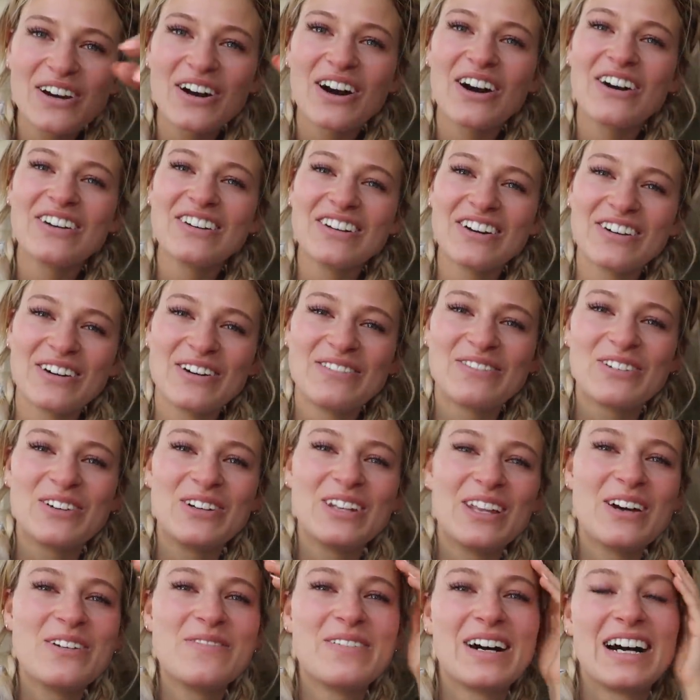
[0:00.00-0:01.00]
oh no, I've
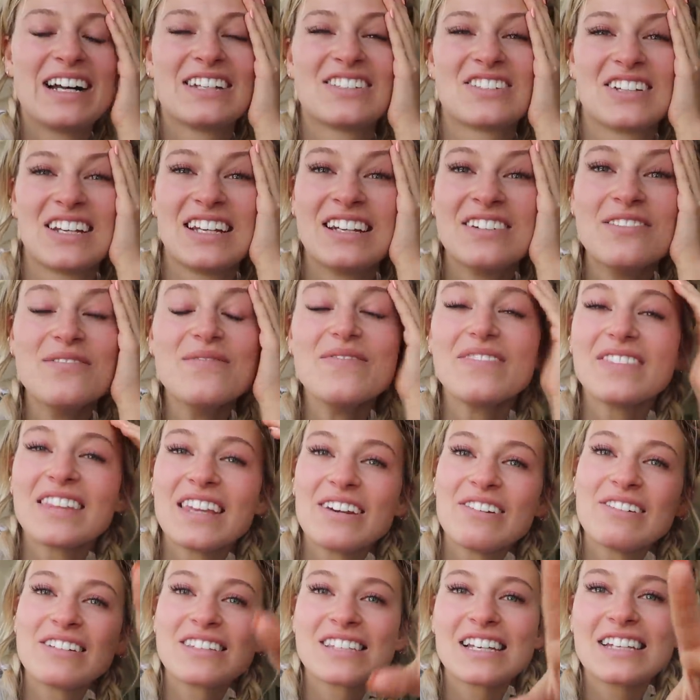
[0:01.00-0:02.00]
got no battery.
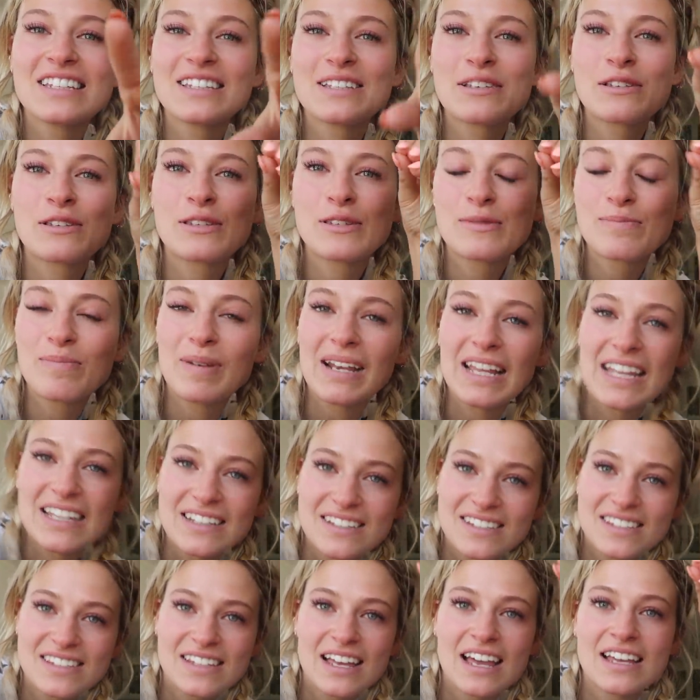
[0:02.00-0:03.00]
It was like the
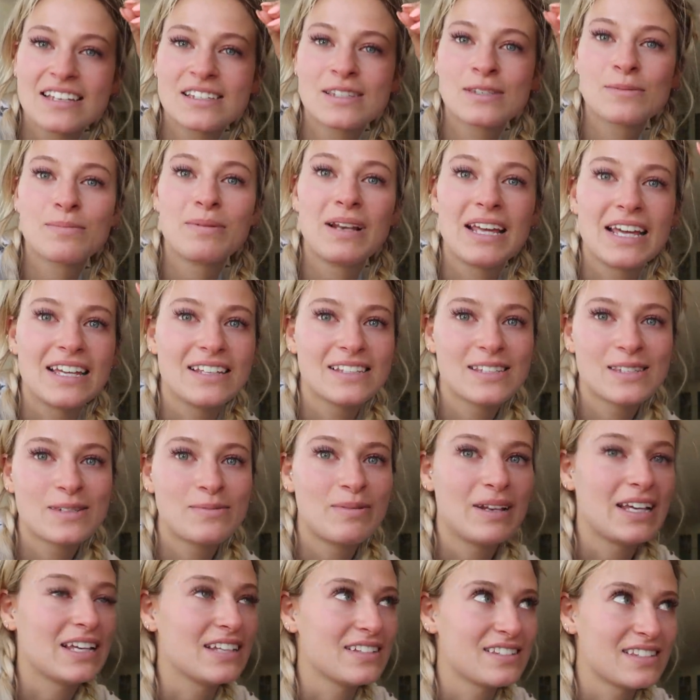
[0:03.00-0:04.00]
split a split,
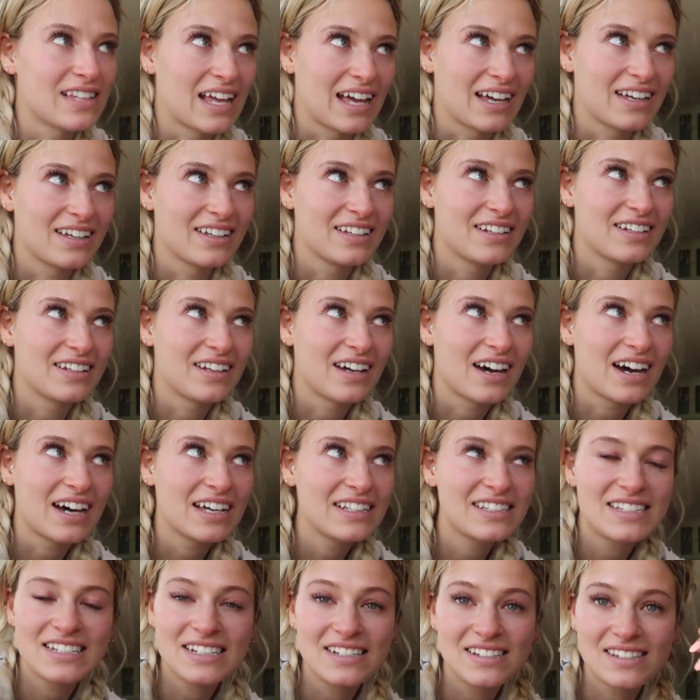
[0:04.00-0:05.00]
split second.
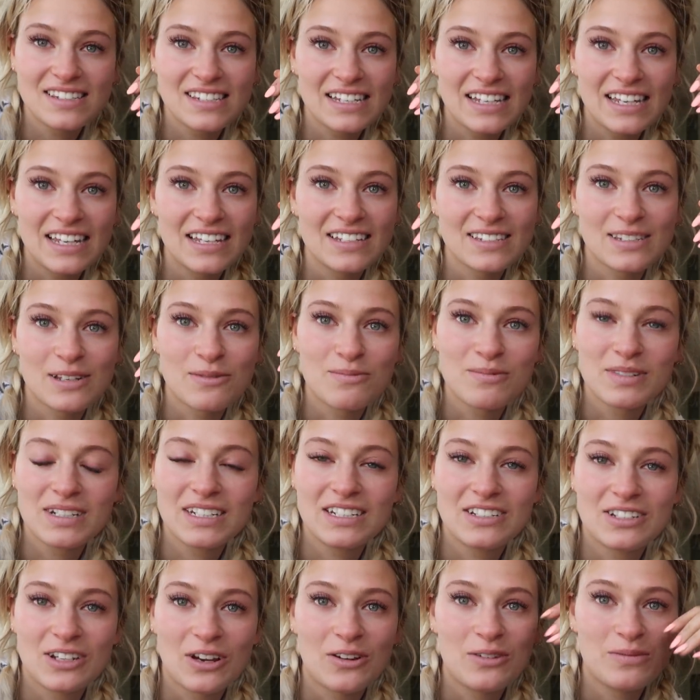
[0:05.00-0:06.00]
I didn't see it,
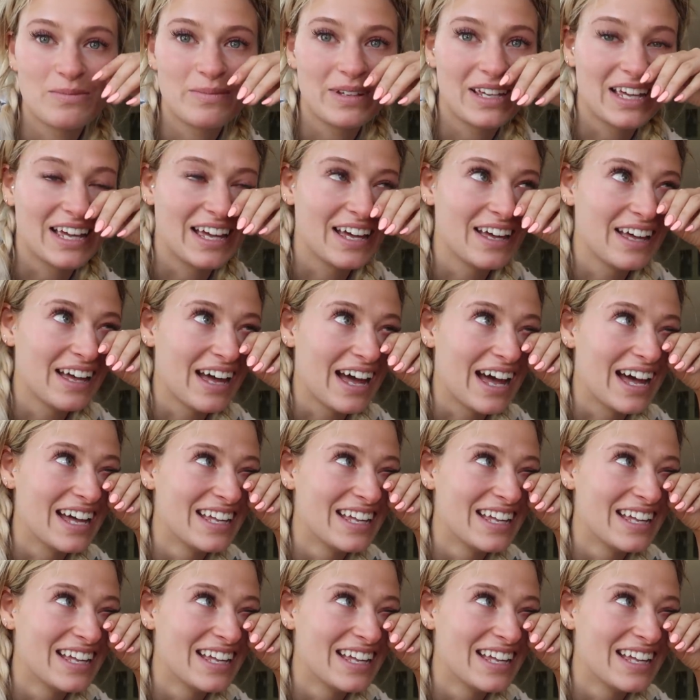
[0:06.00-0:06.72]
somebody showed me it.